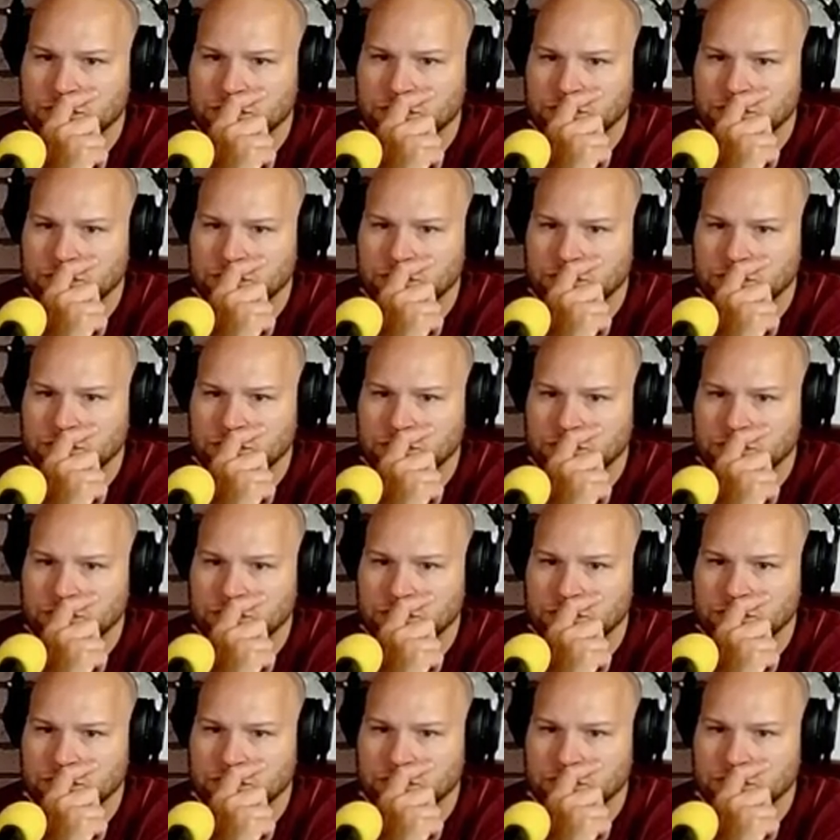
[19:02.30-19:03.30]

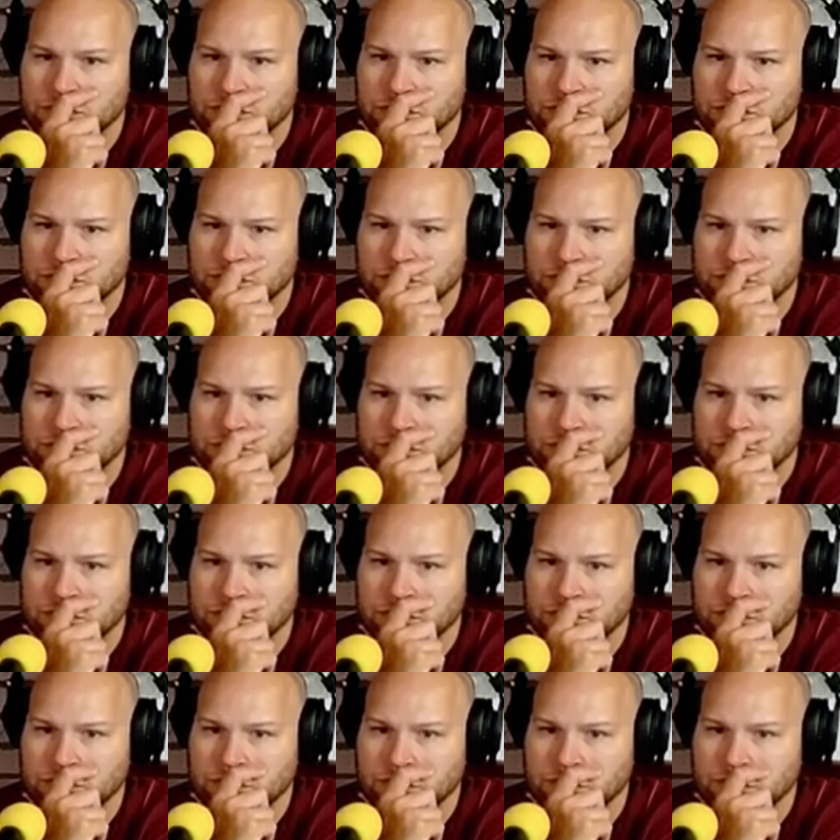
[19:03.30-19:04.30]

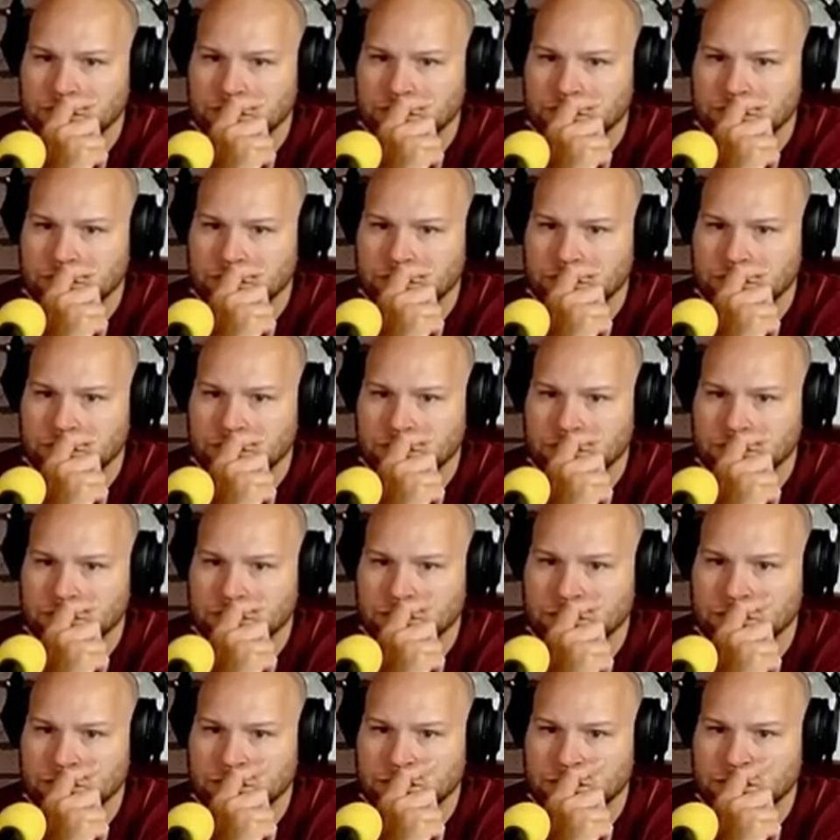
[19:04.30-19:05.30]

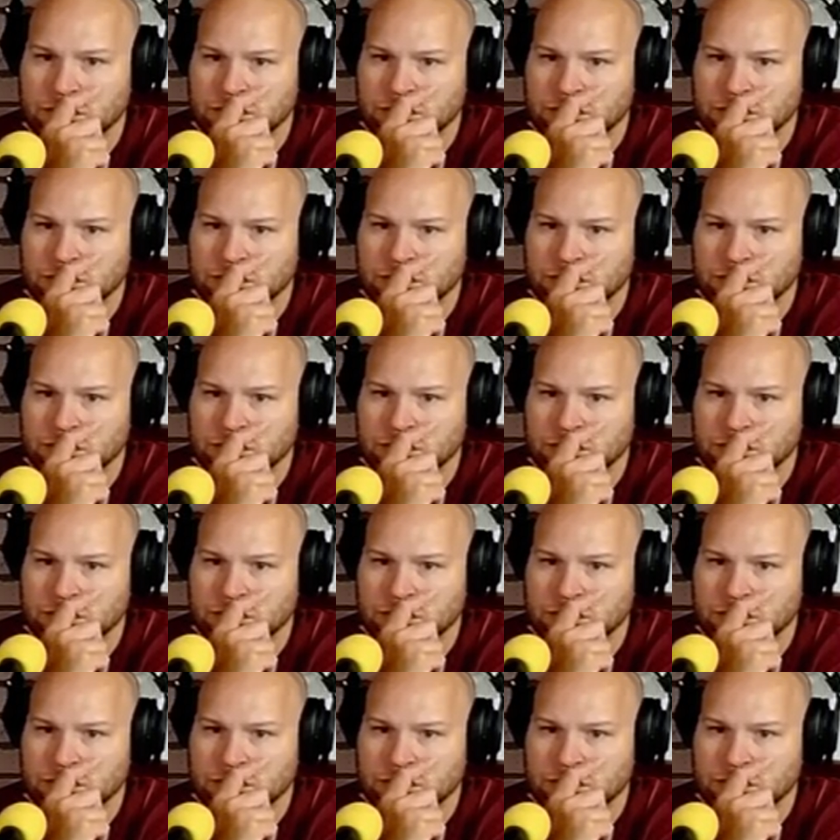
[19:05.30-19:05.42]
(not speaking)